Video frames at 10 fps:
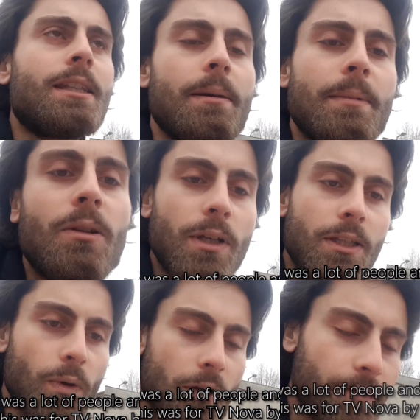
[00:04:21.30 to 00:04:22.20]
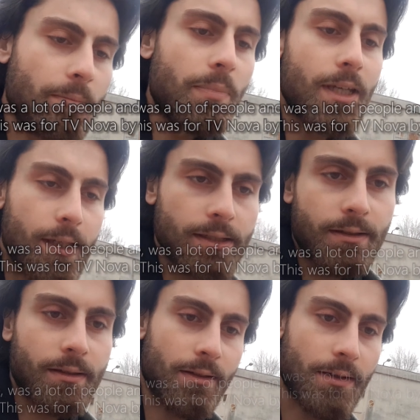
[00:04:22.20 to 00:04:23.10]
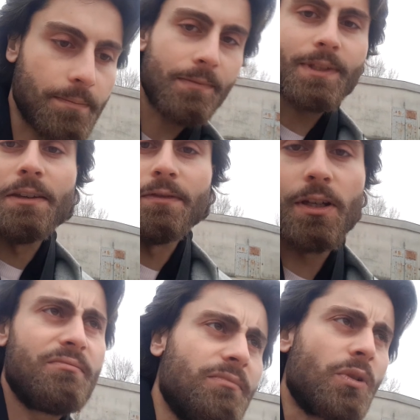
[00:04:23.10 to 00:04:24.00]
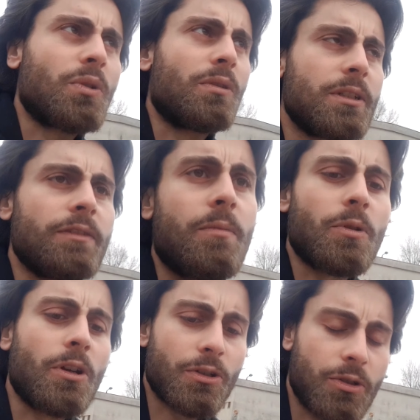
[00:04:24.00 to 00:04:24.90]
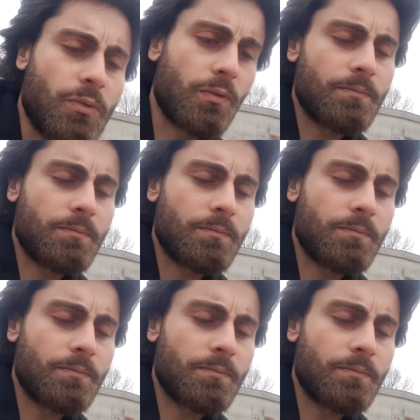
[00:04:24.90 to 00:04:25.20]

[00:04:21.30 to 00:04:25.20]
It's. I mean, it's one of the biggest uh, T V or T V production